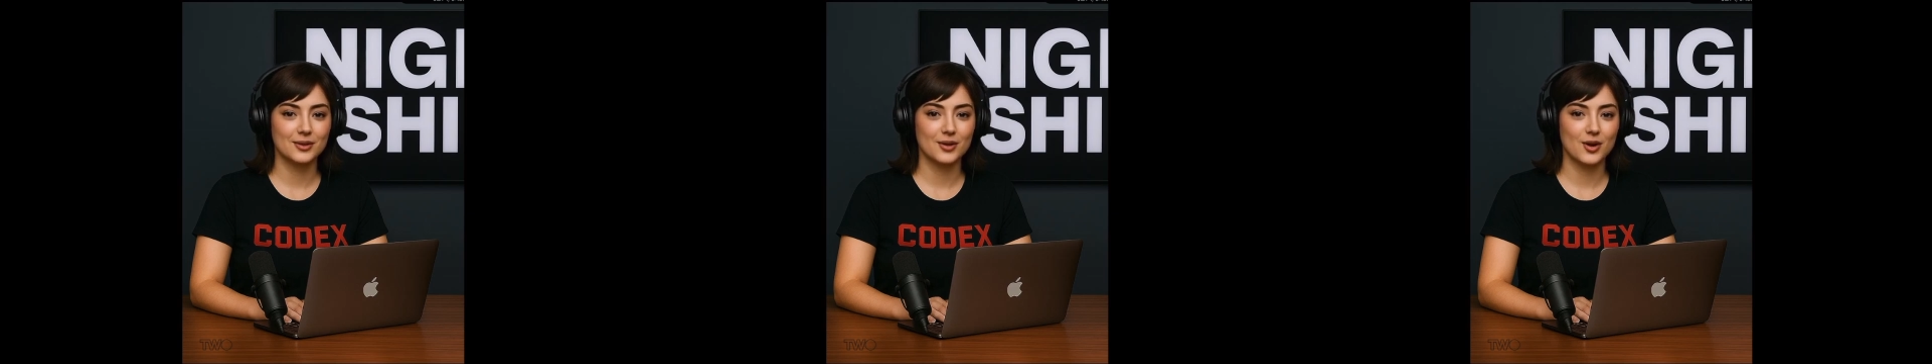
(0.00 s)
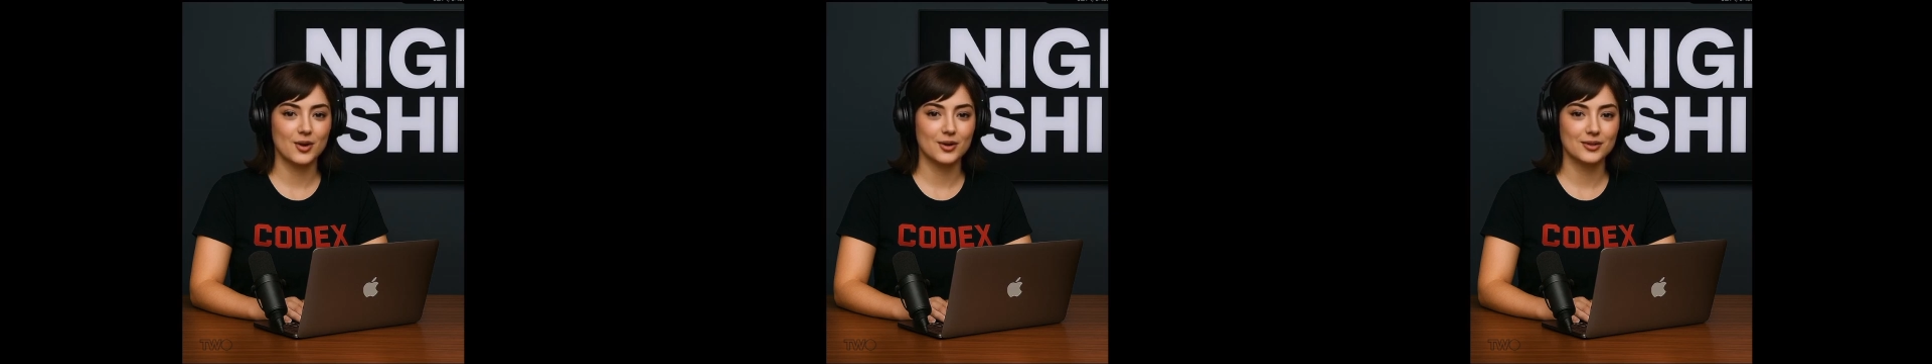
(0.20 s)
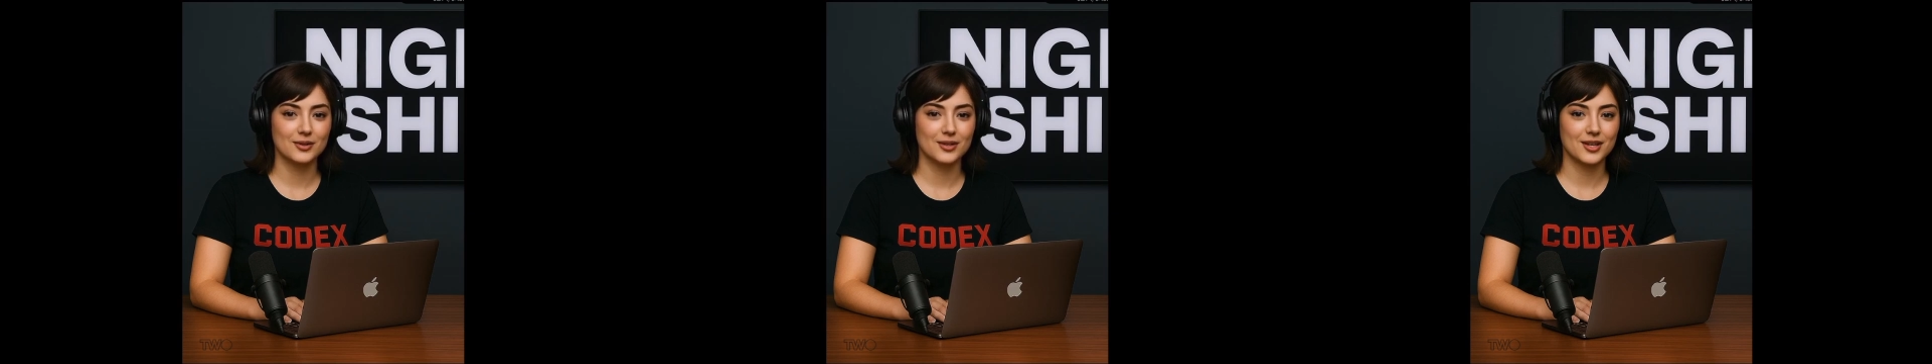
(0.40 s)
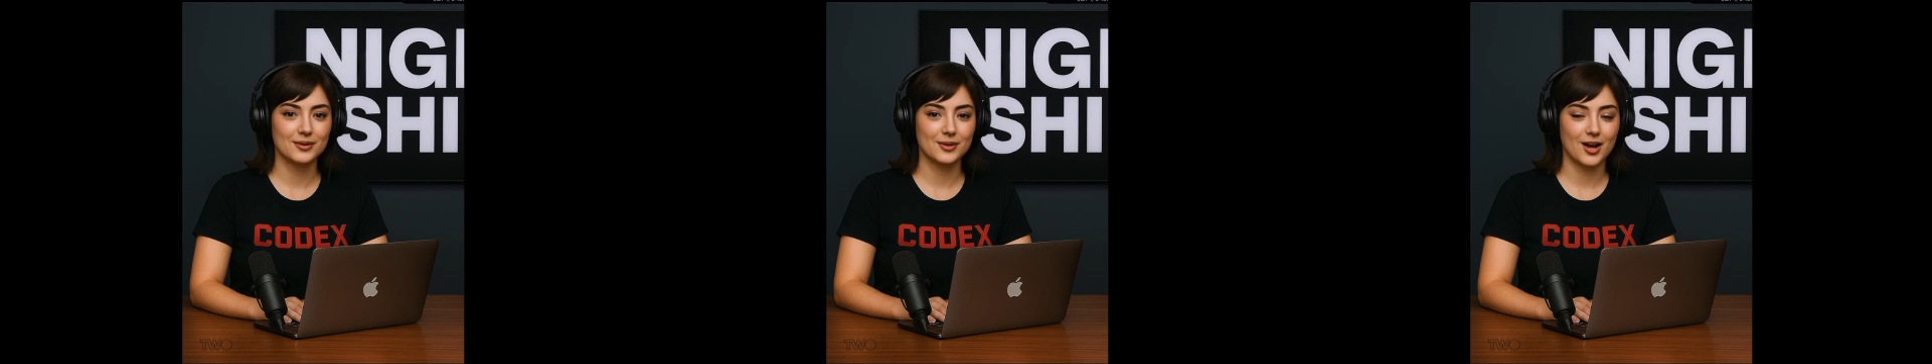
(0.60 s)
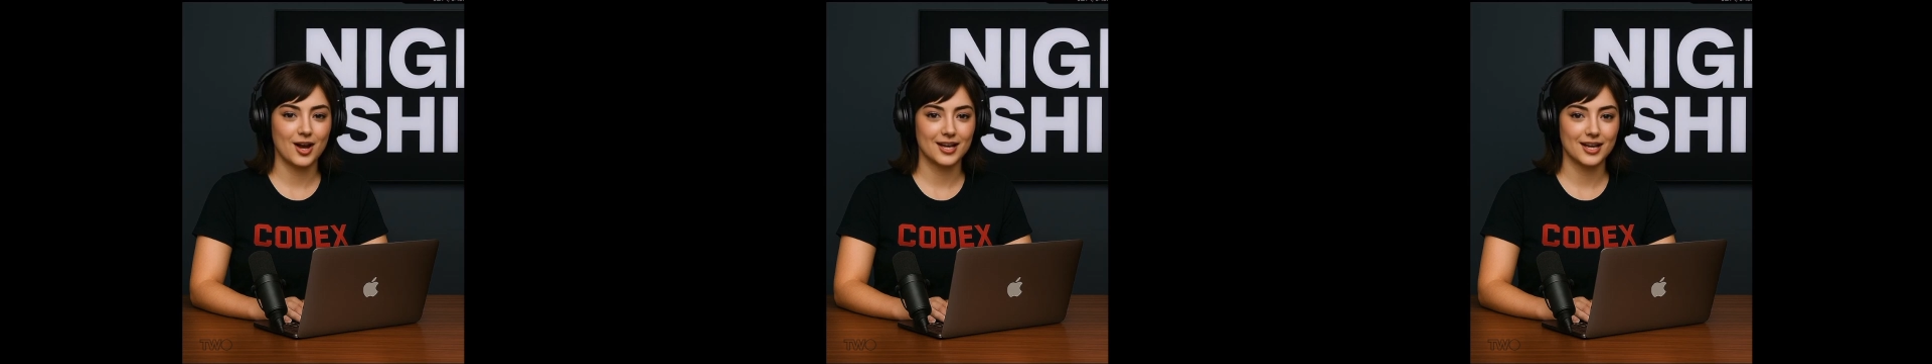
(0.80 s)
All three
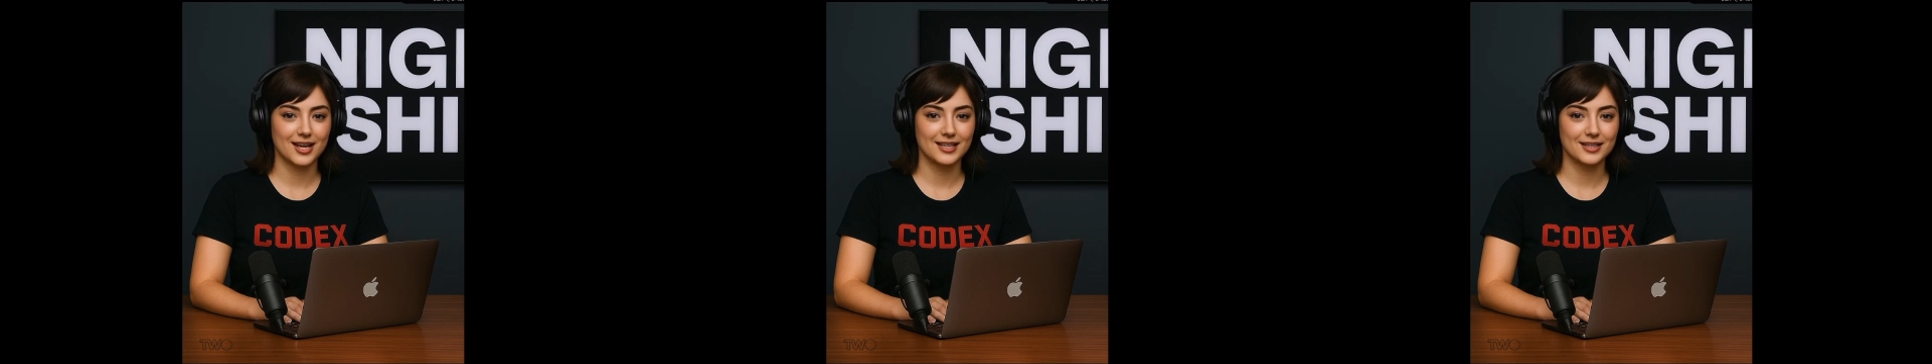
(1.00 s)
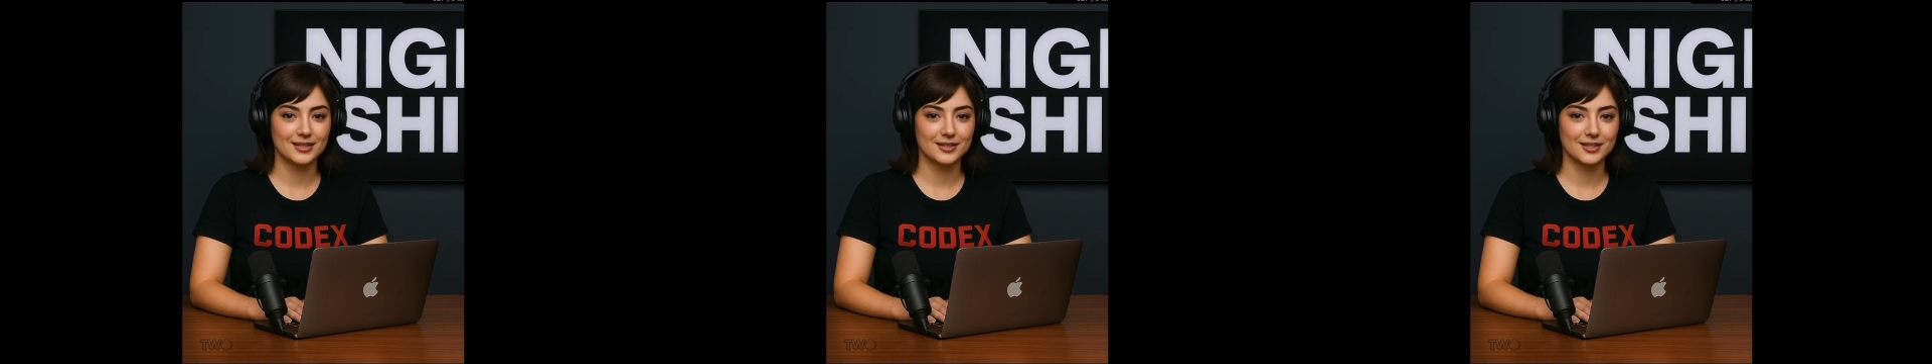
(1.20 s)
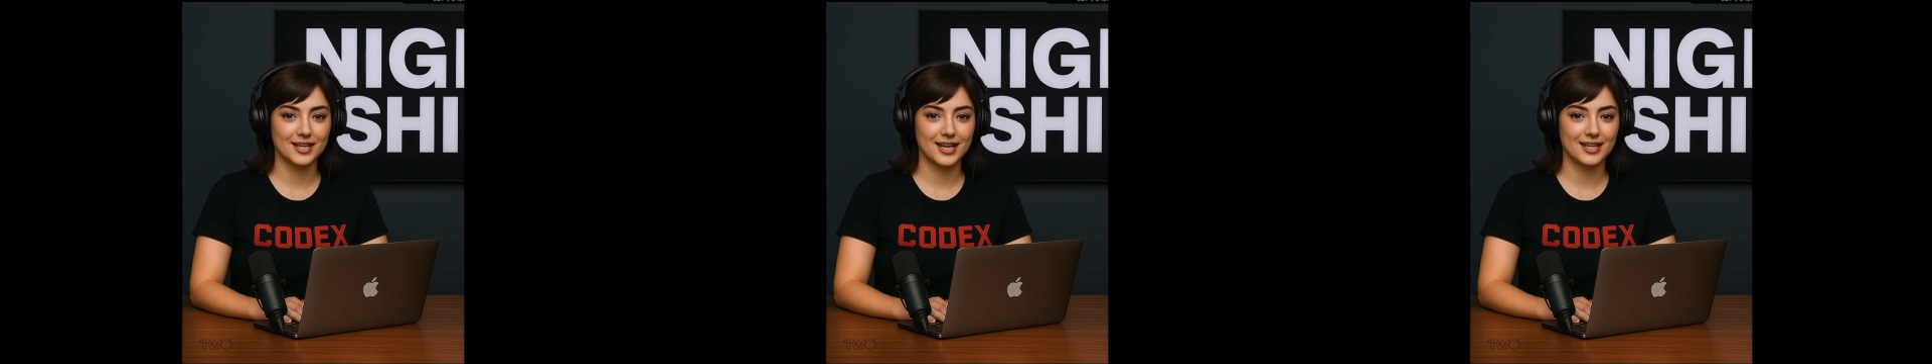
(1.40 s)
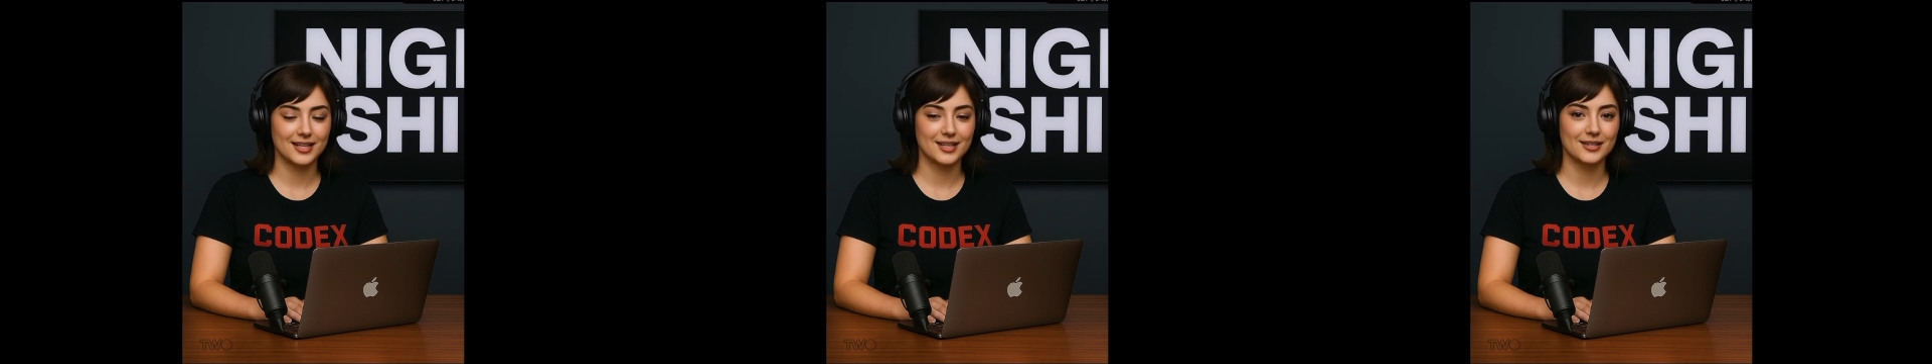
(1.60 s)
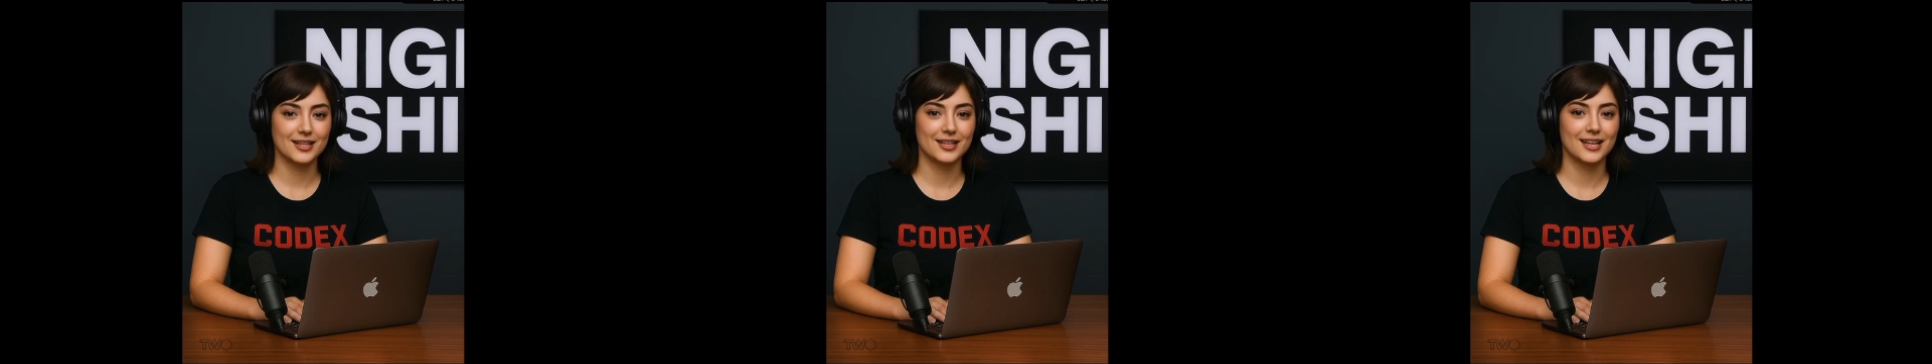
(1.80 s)
products sit
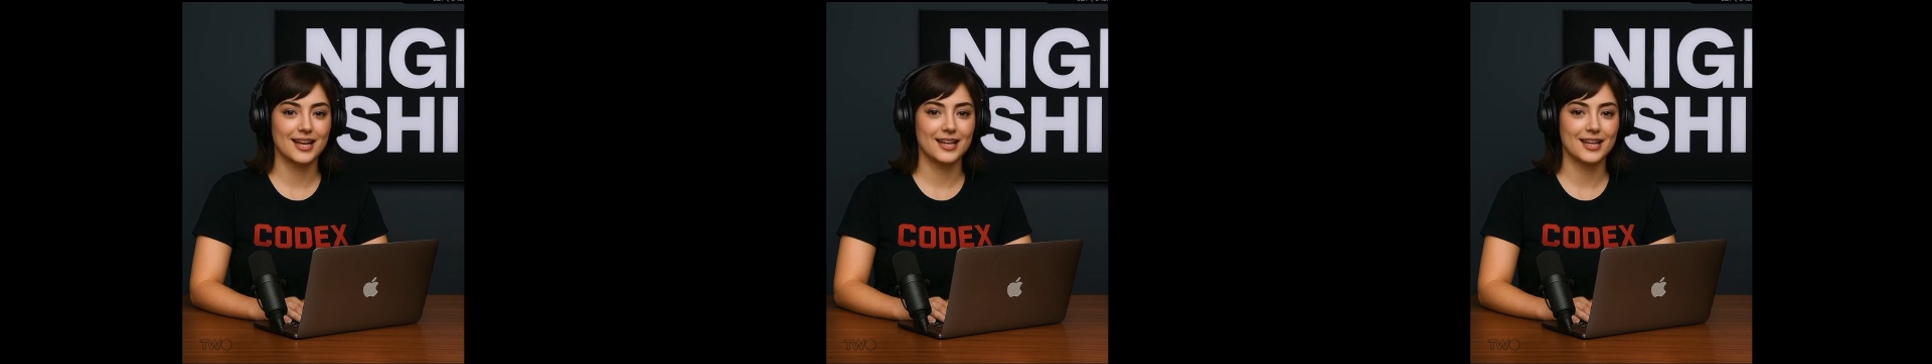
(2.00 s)
in the